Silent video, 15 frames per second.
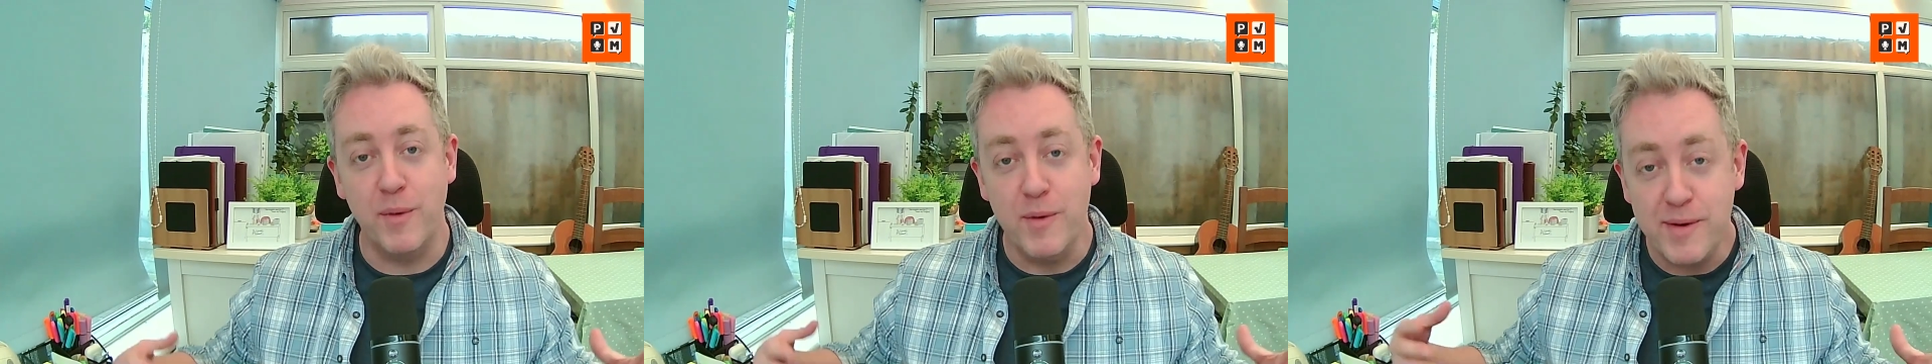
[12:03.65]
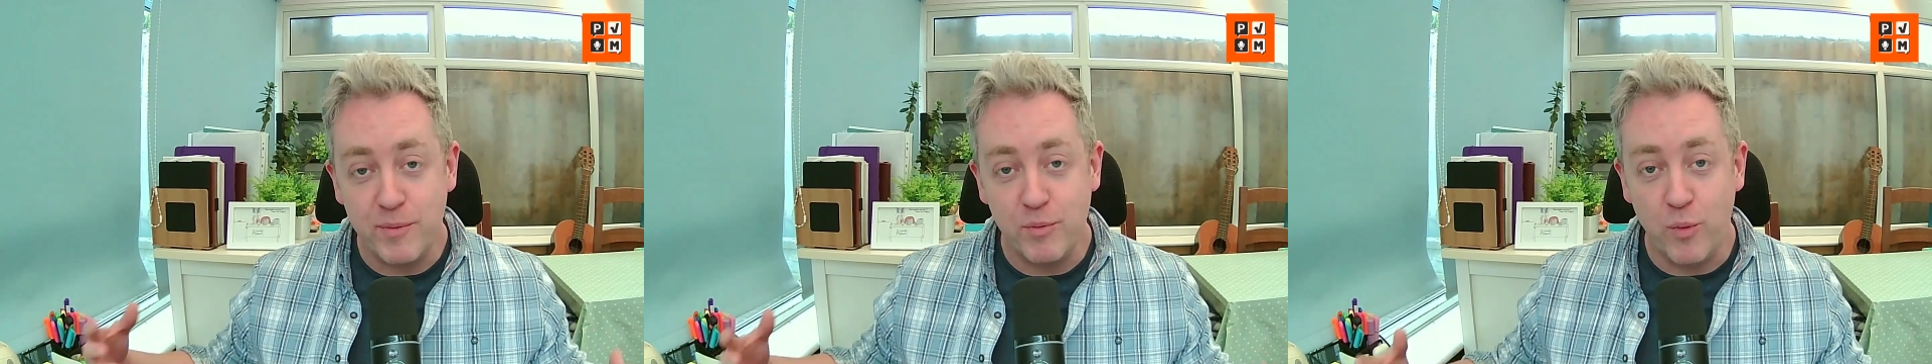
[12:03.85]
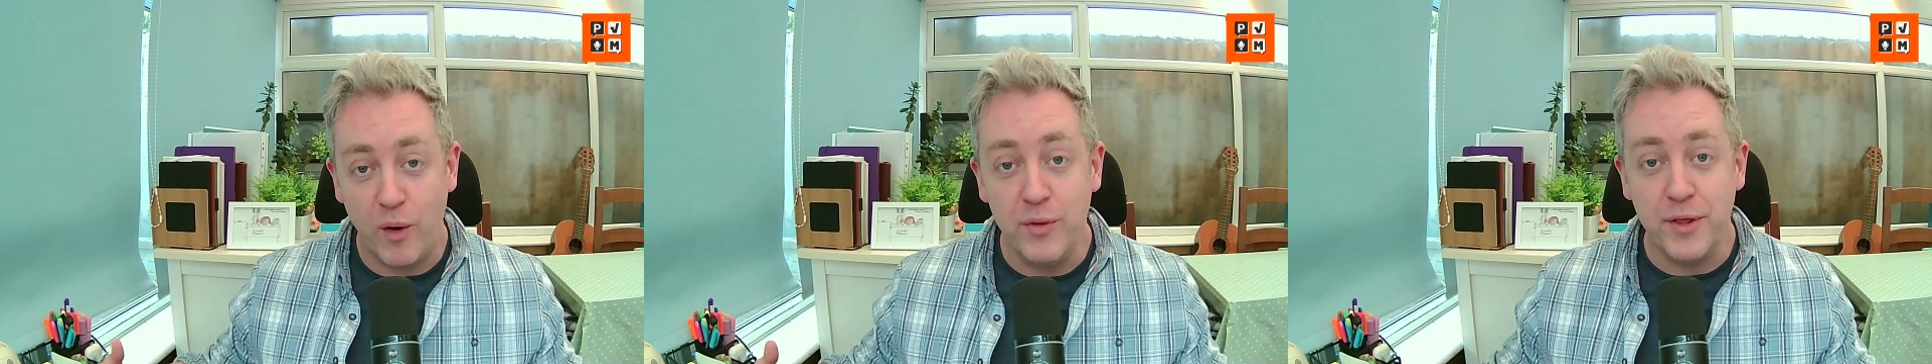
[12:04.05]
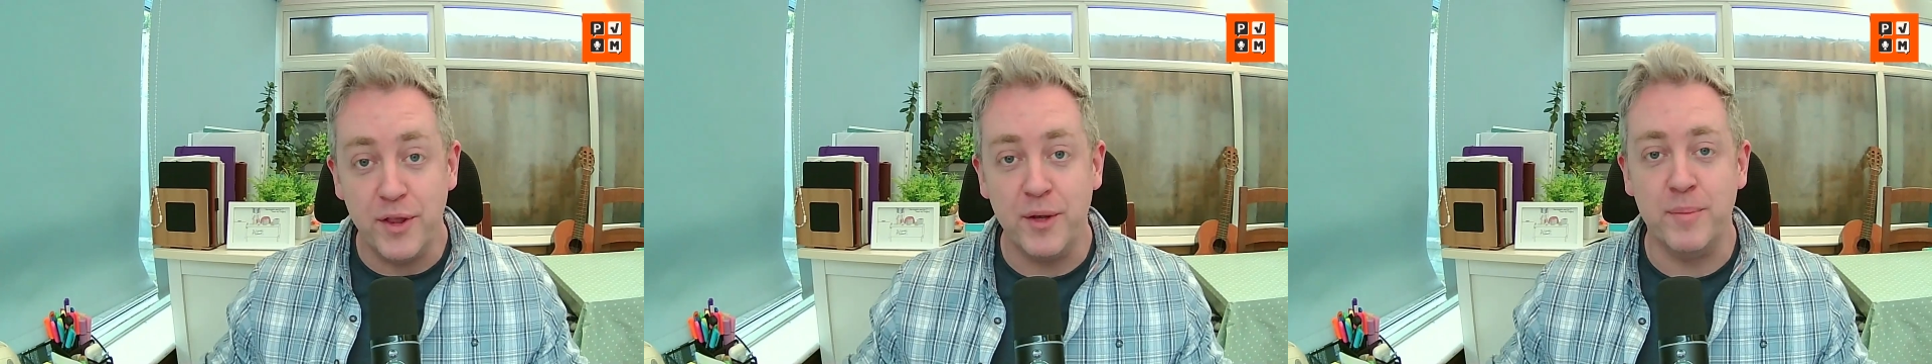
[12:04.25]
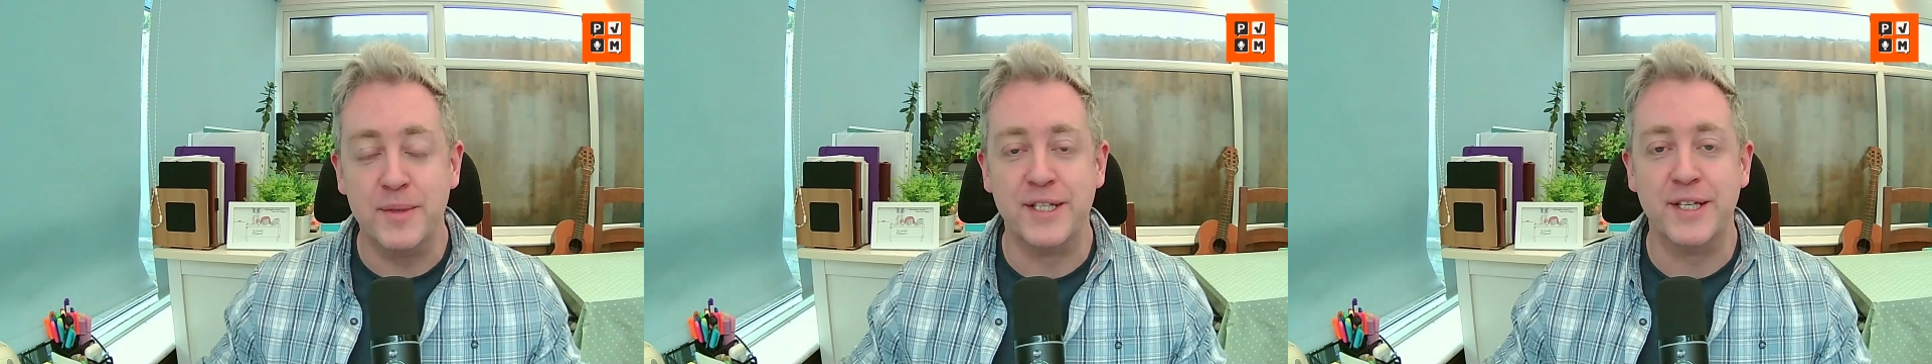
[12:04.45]
We want
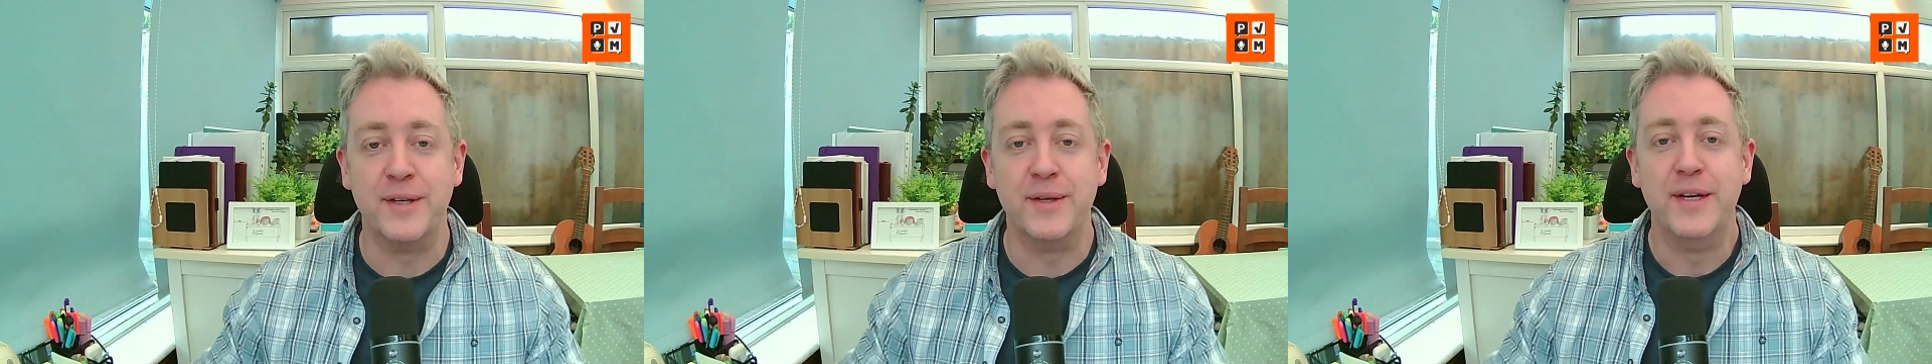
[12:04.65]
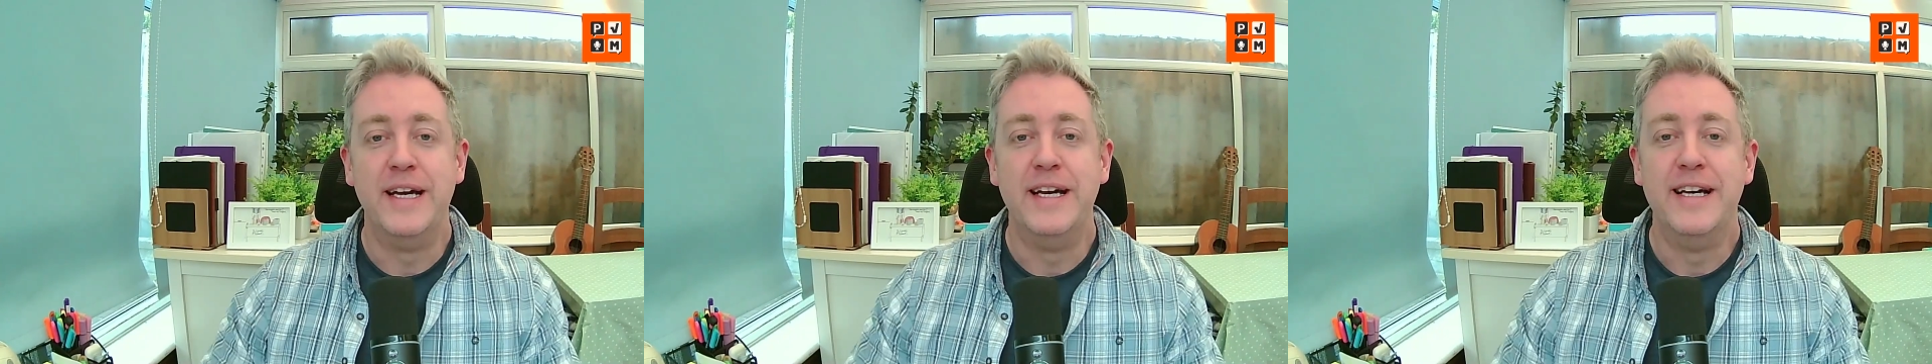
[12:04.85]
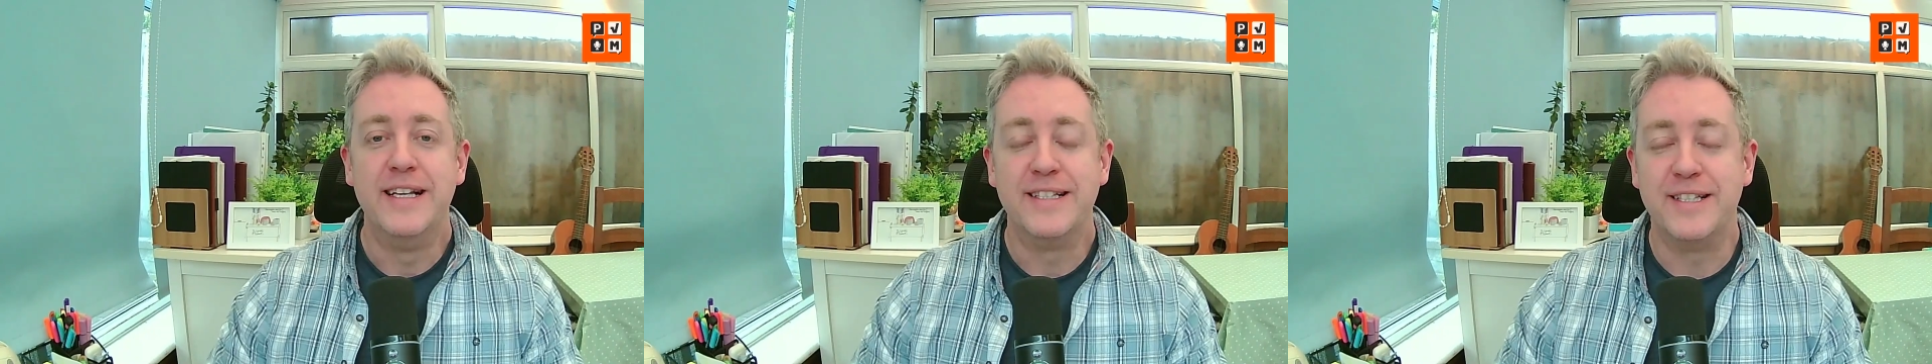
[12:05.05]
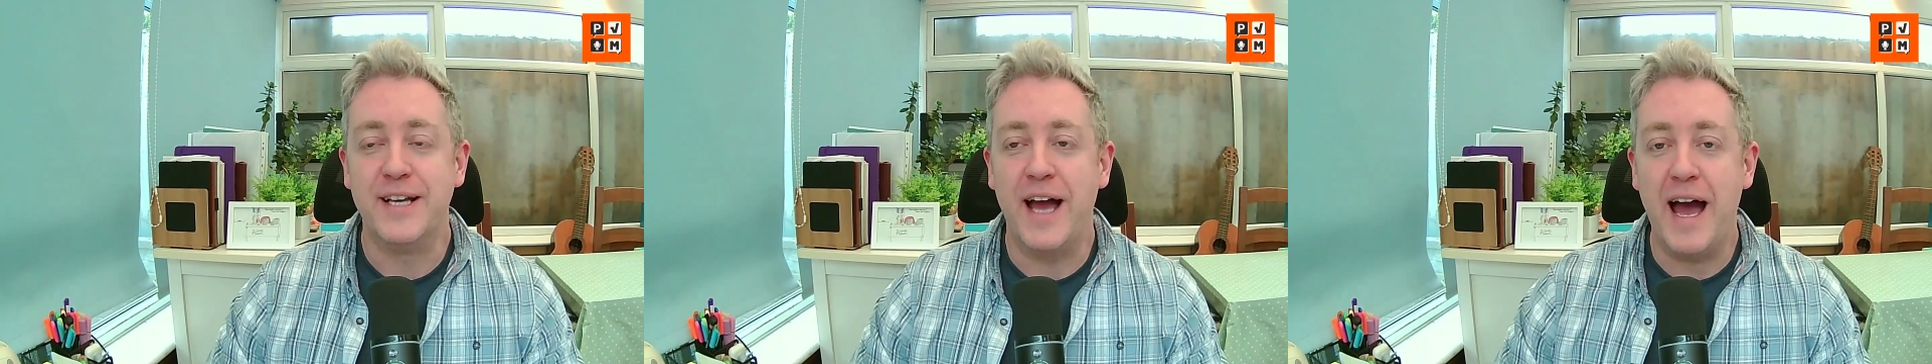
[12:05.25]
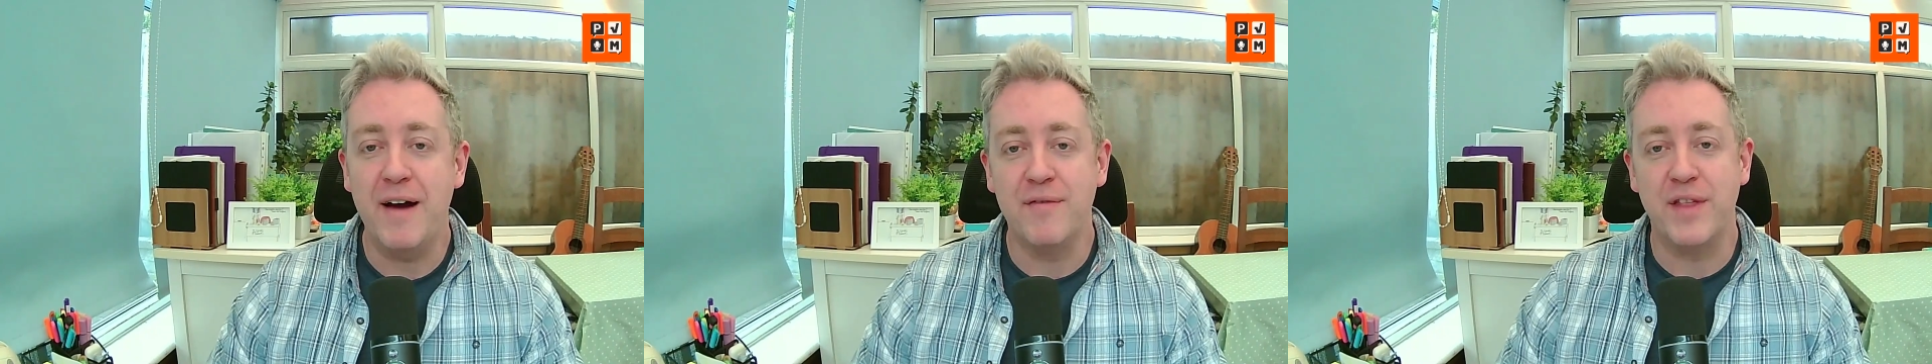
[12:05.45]
them to
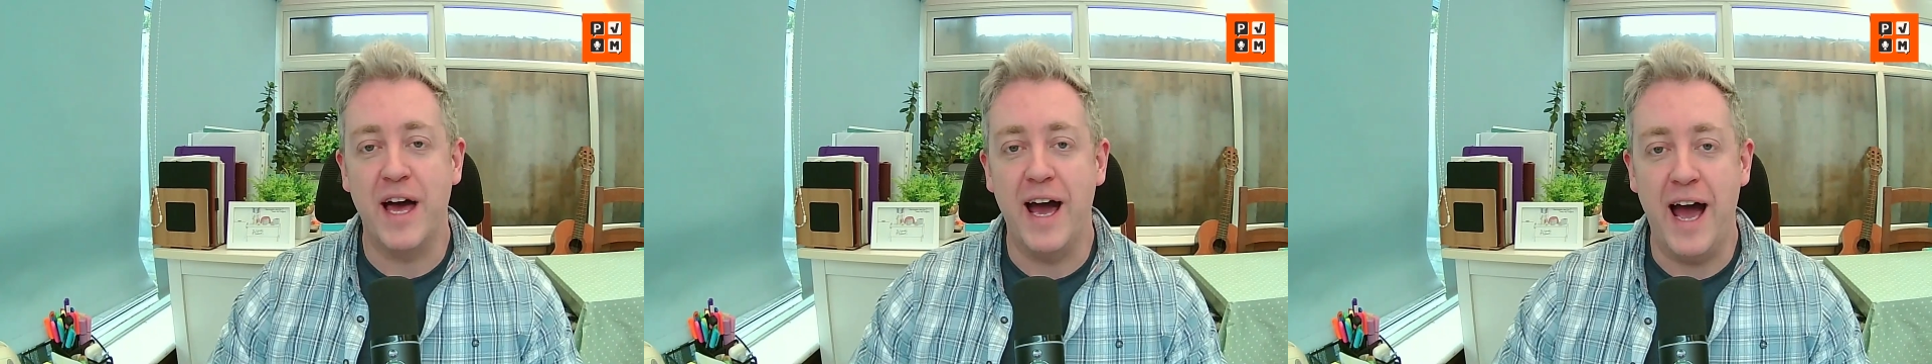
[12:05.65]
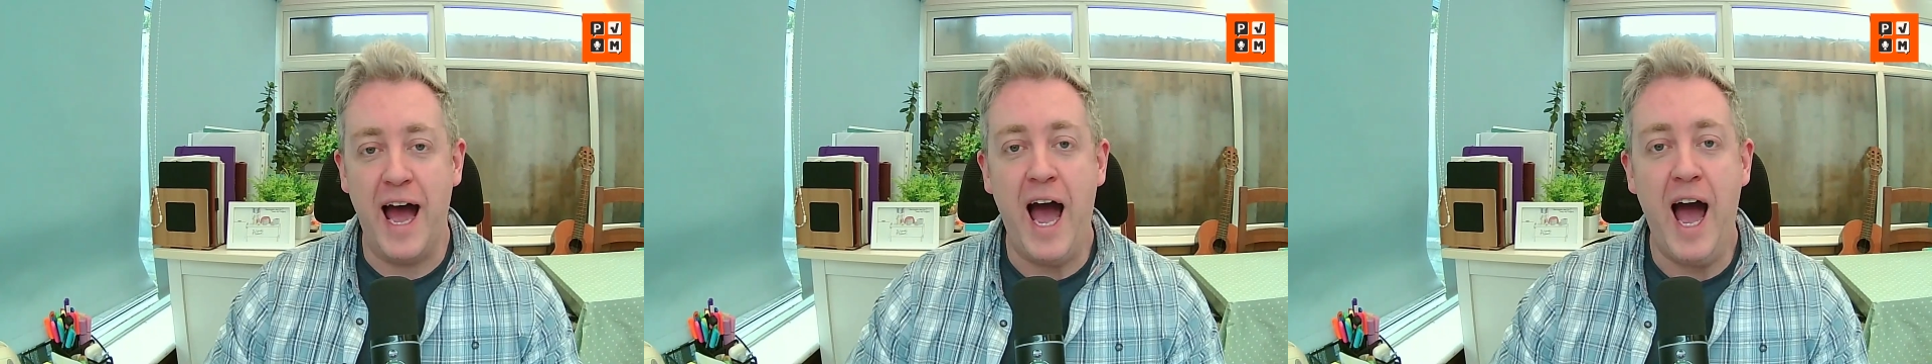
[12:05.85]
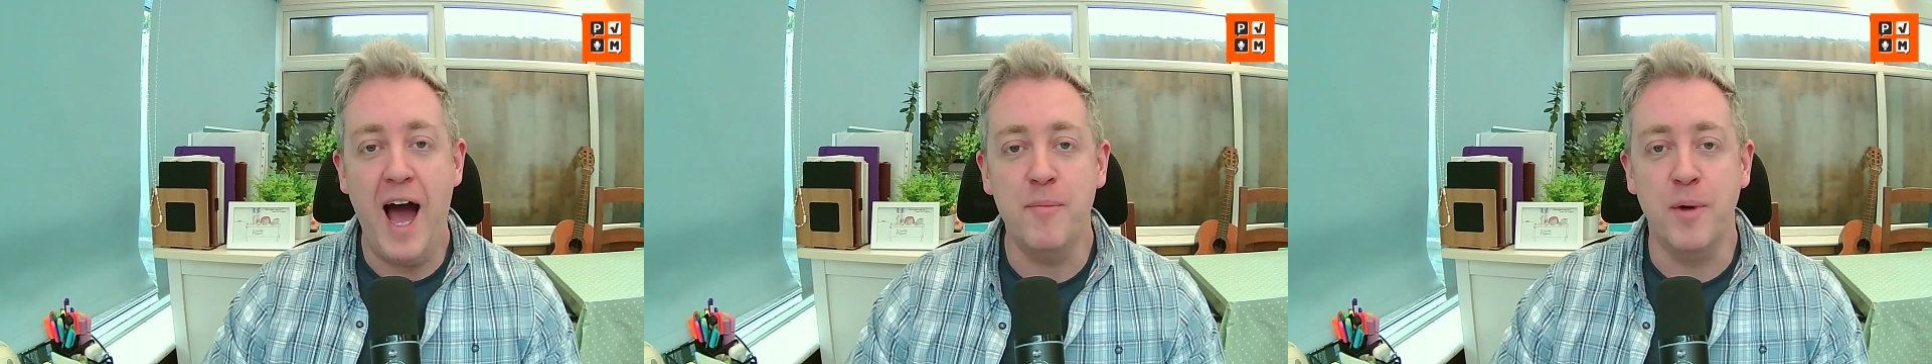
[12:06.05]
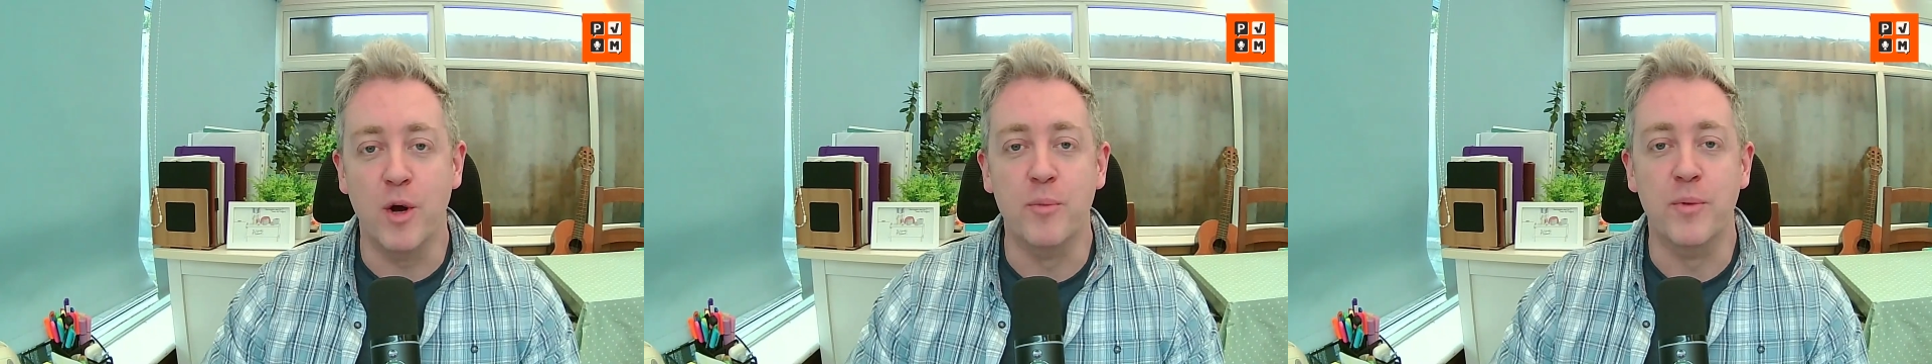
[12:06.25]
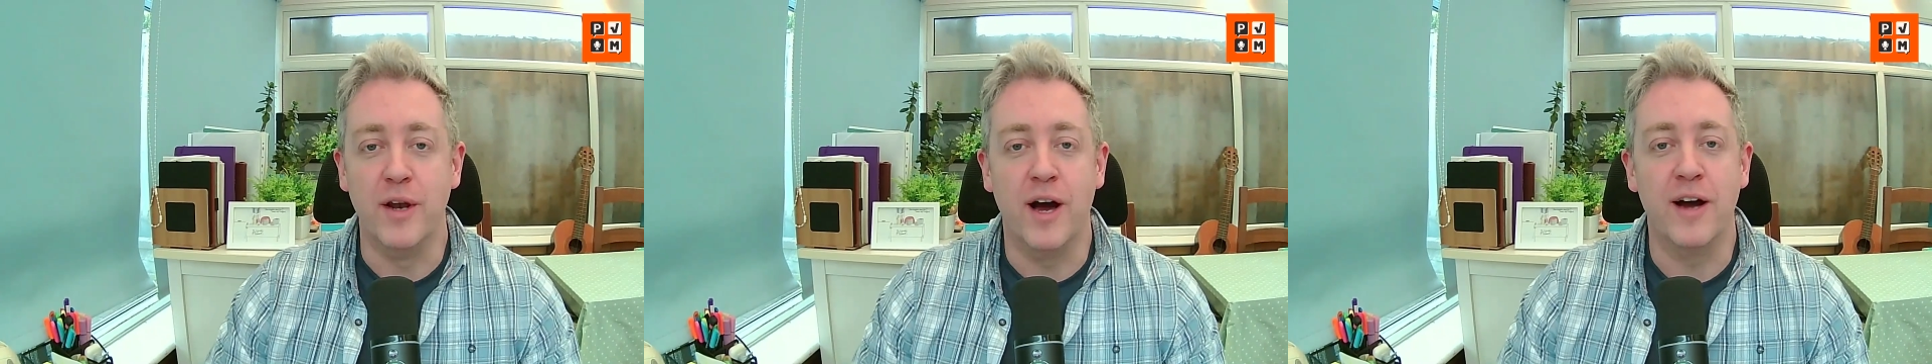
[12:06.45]
have that aha moment.